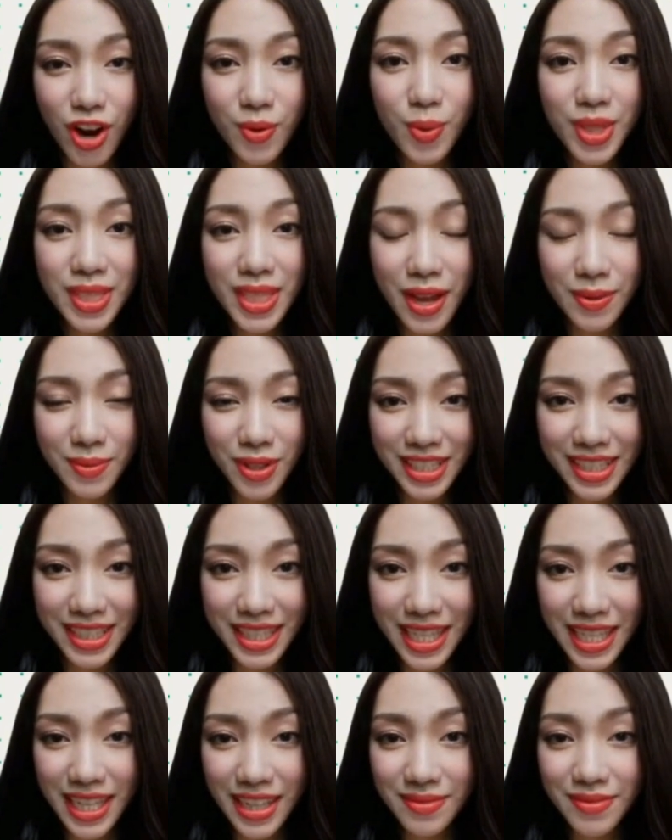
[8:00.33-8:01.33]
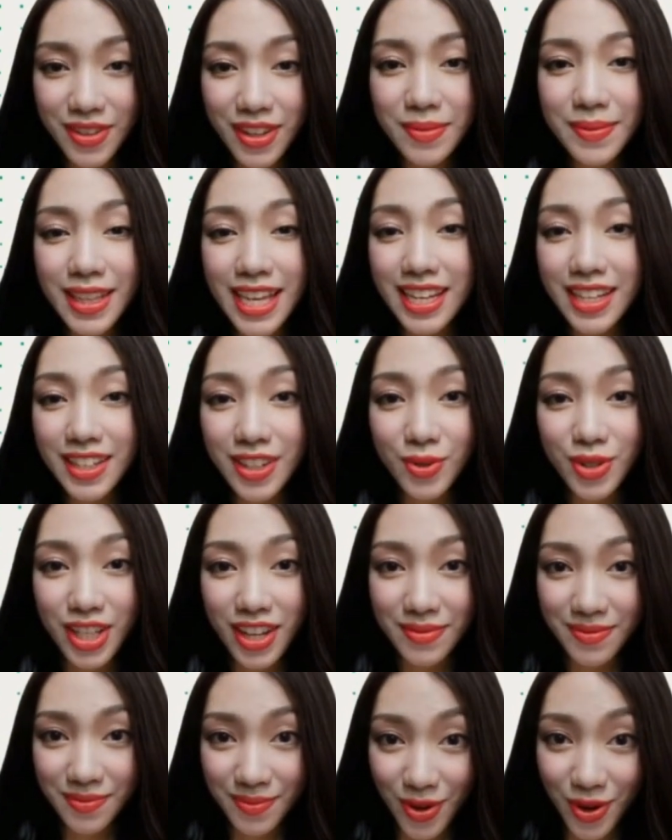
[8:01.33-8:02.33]
what they received, including
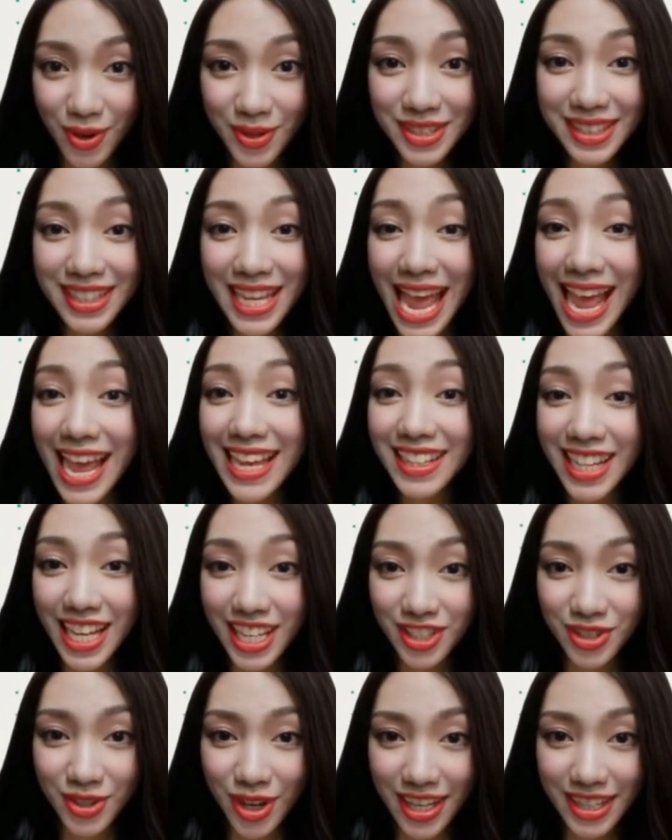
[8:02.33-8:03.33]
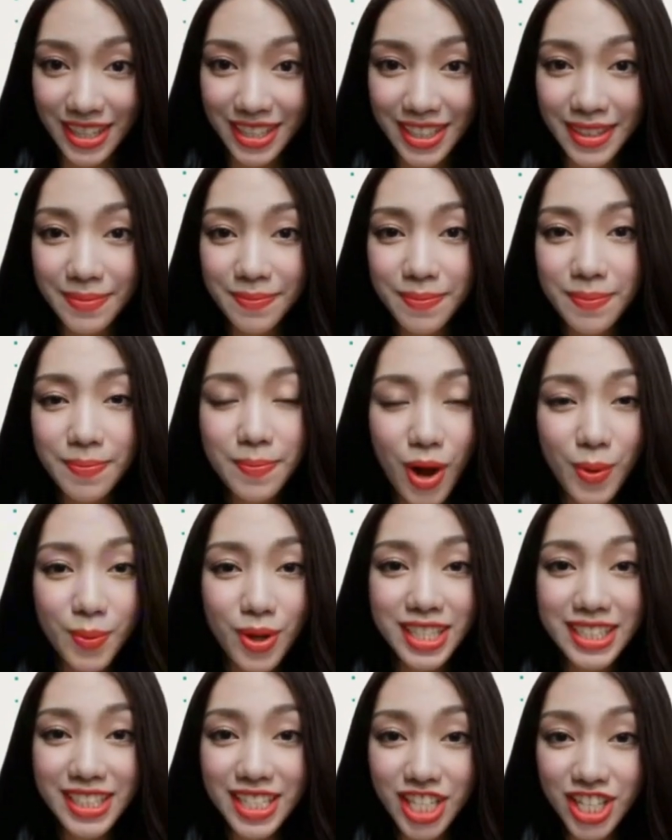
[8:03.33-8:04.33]
fruits and interest. But
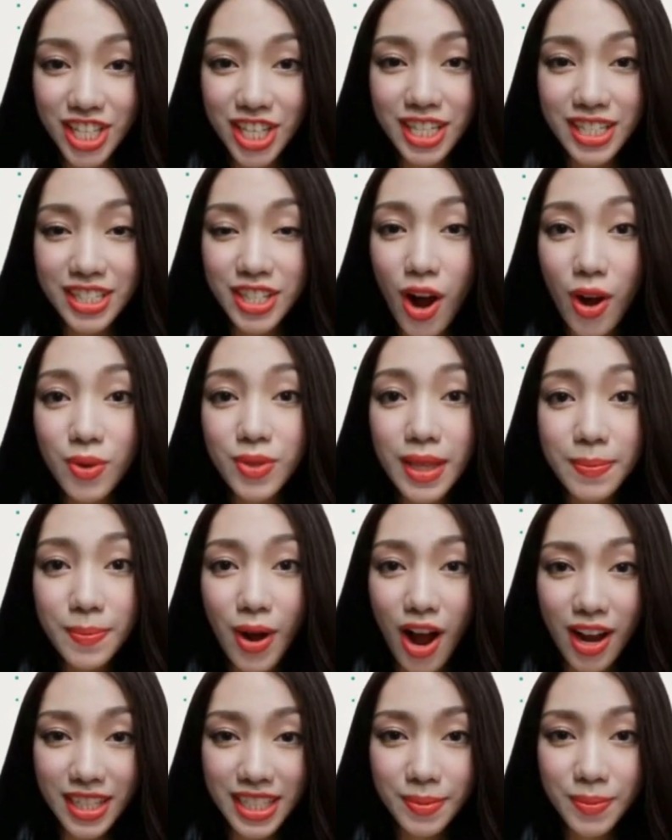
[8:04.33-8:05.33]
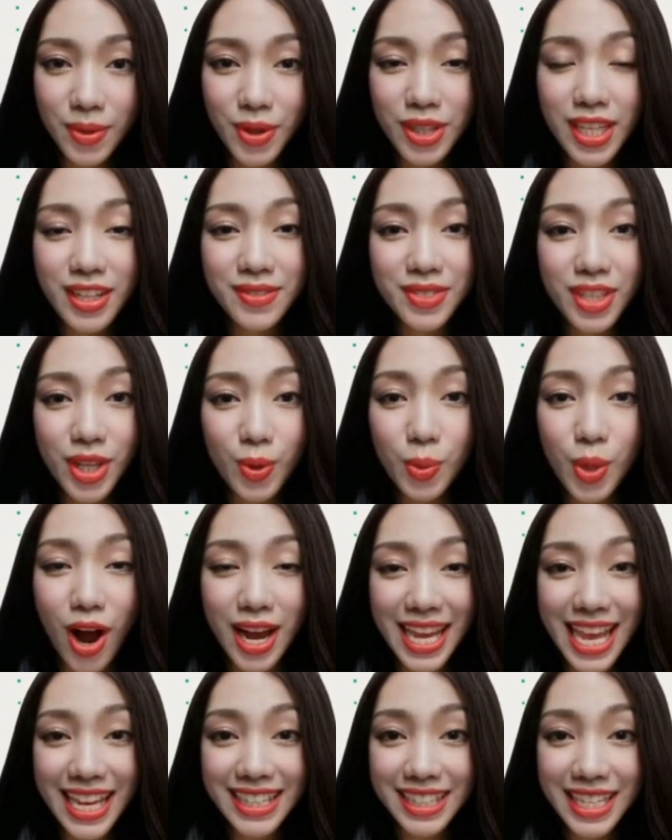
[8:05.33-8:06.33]
rescission is only possible if the one
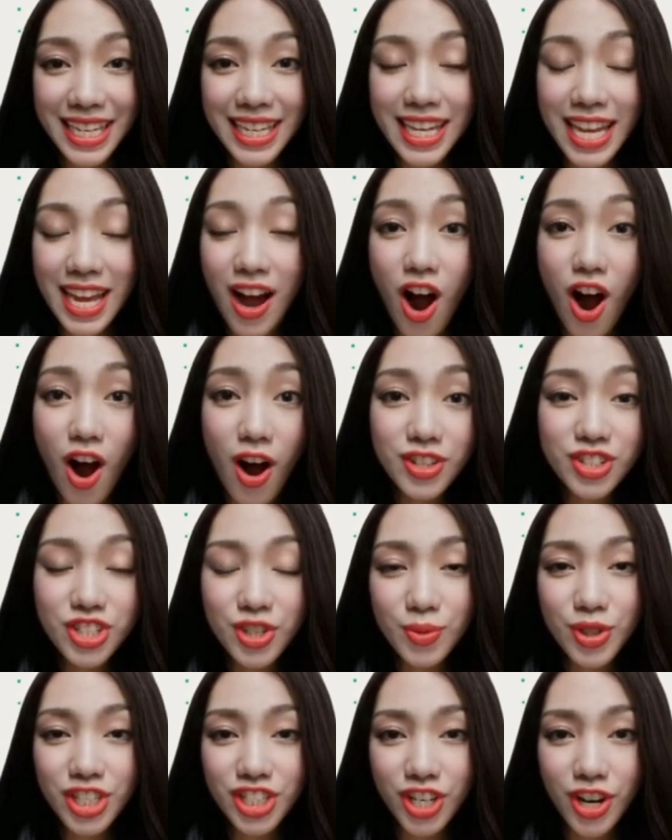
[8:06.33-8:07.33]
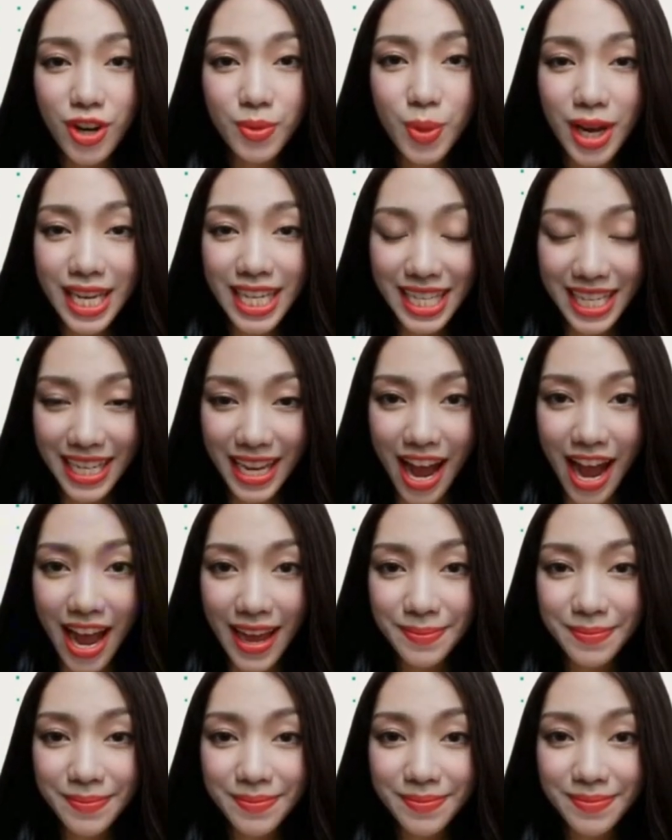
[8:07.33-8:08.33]
asking can also return what he got.
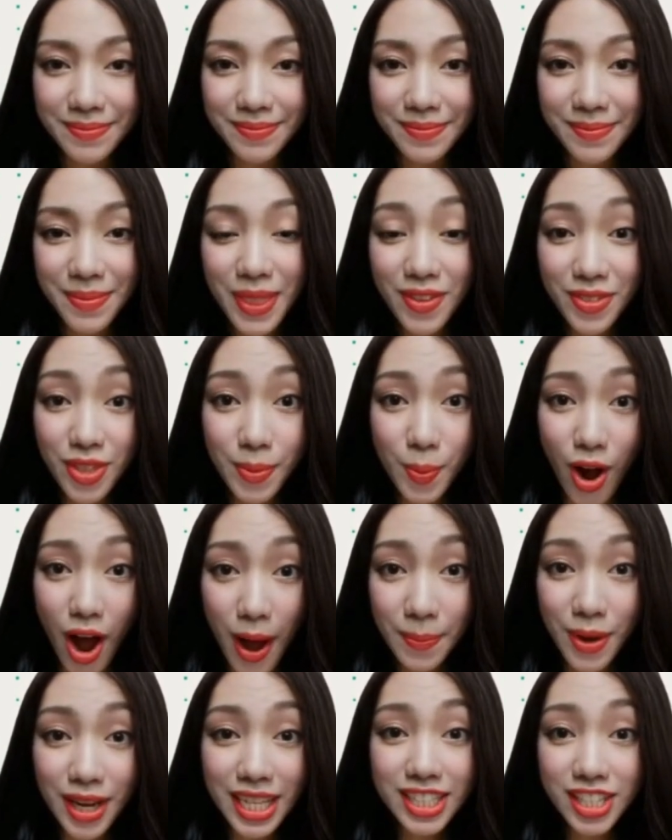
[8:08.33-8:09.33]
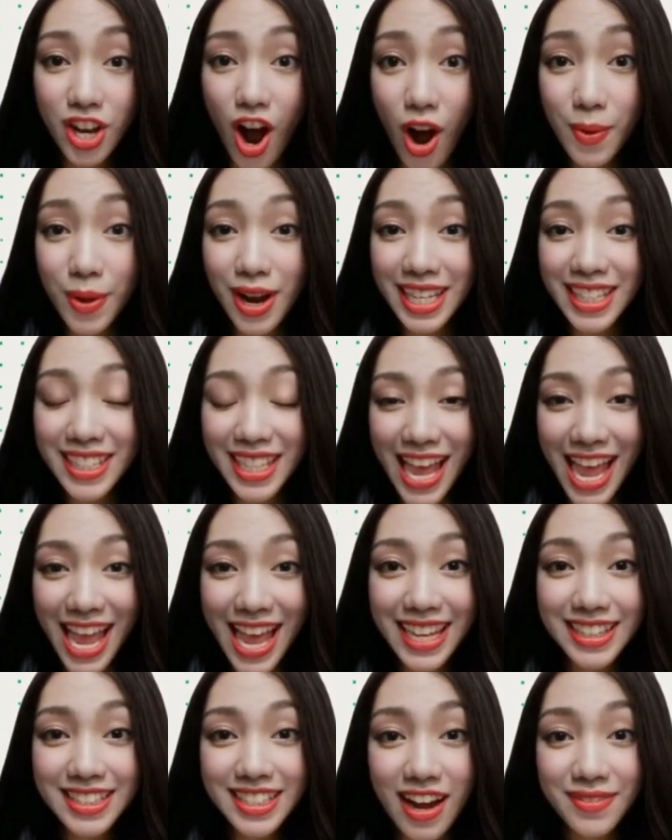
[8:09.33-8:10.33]
If the property is already in the
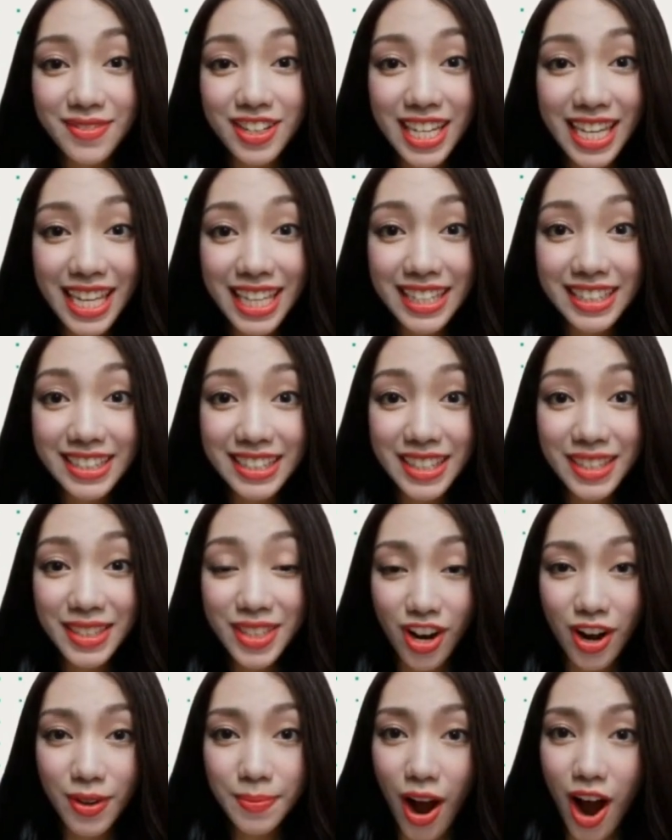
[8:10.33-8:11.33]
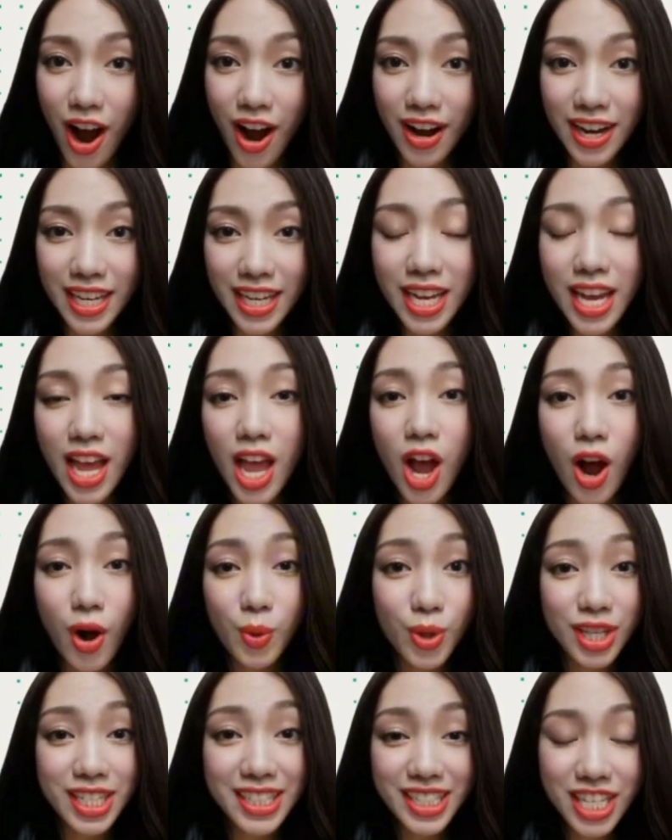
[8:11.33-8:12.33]
hands of an innocent third party,
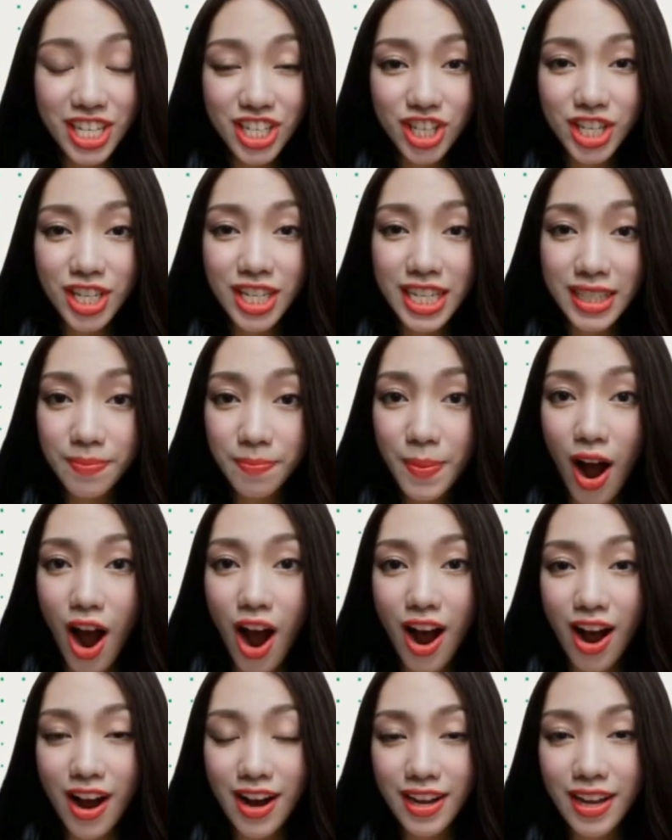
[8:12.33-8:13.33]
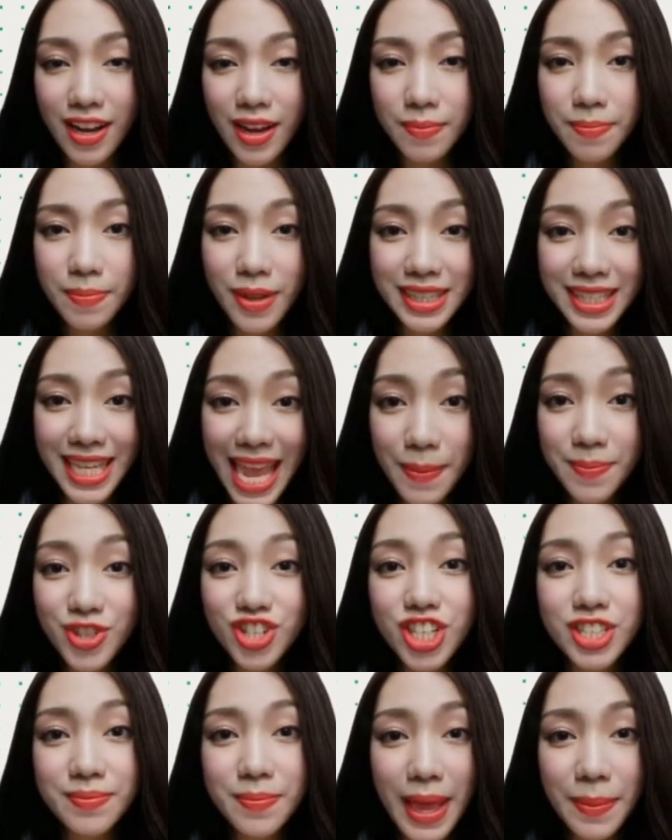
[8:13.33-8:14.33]
rescission is barred, but
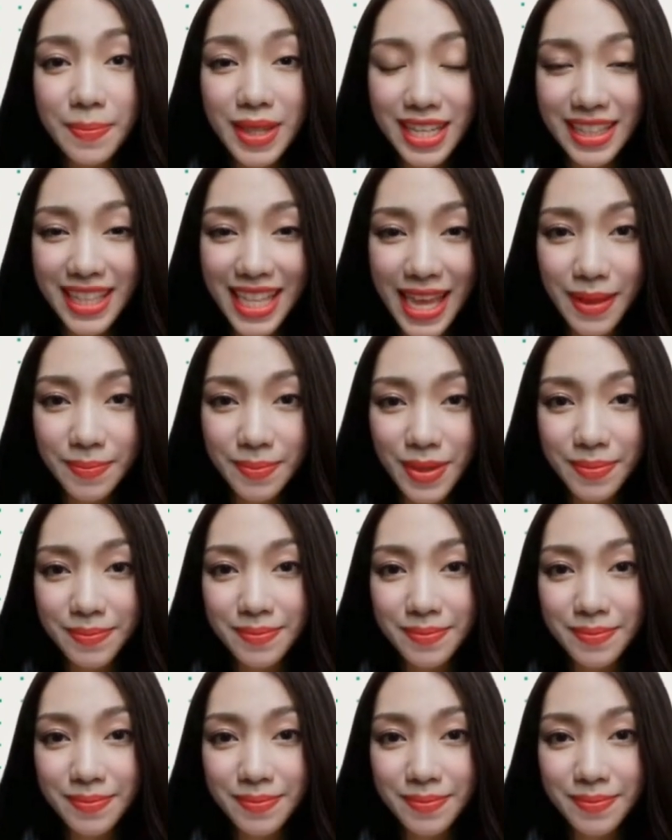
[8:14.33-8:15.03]
damages may be claimed.